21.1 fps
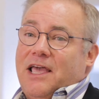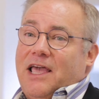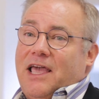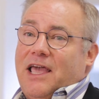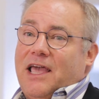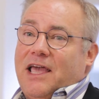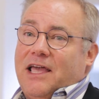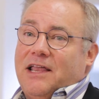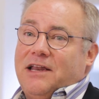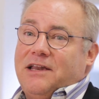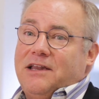
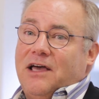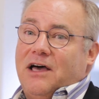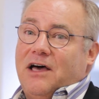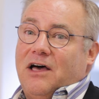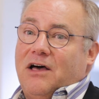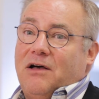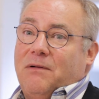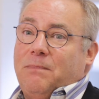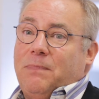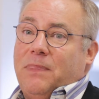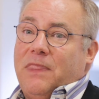And,
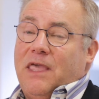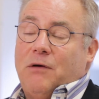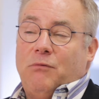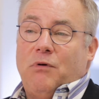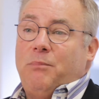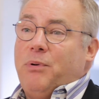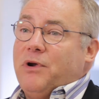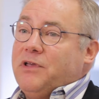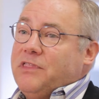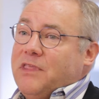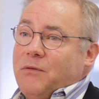um, and we
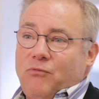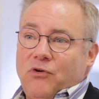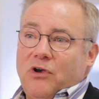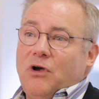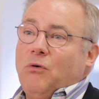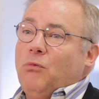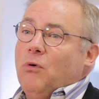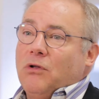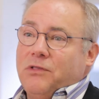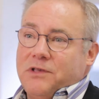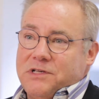bring them
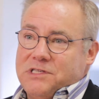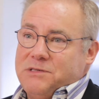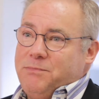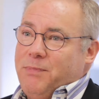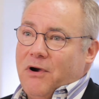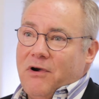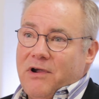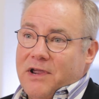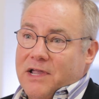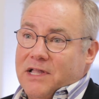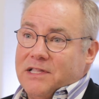real world
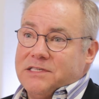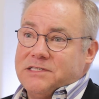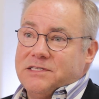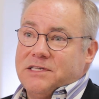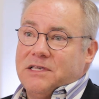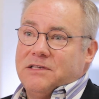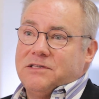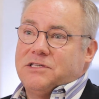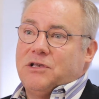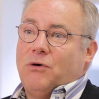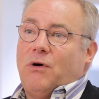
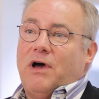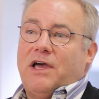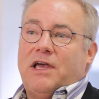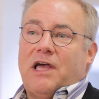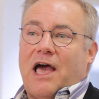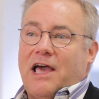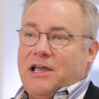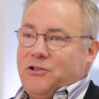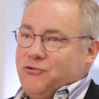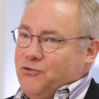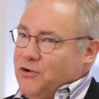experience. So
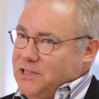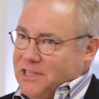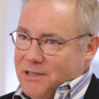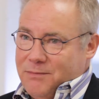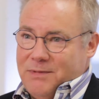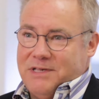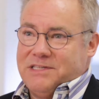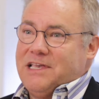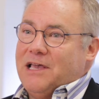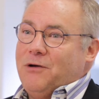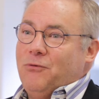I, I treat
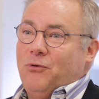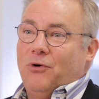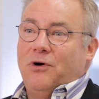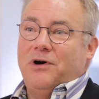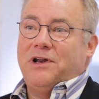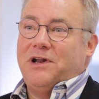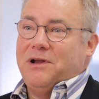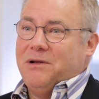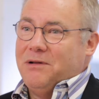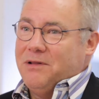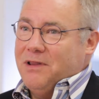them as I
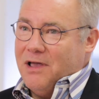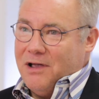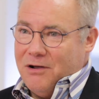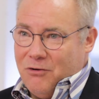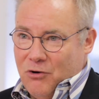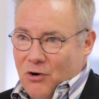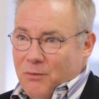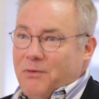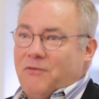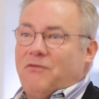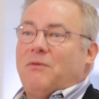would a, a
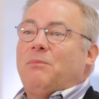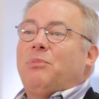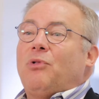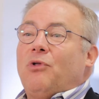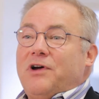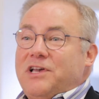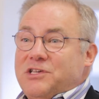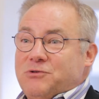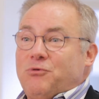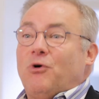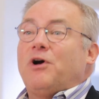group of
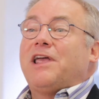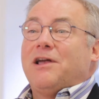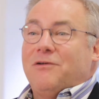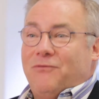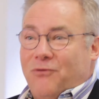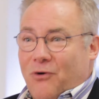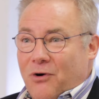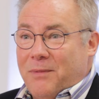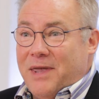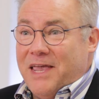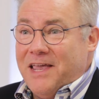employees working
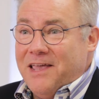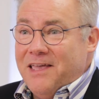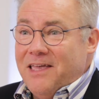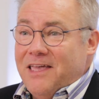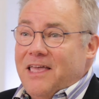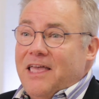for me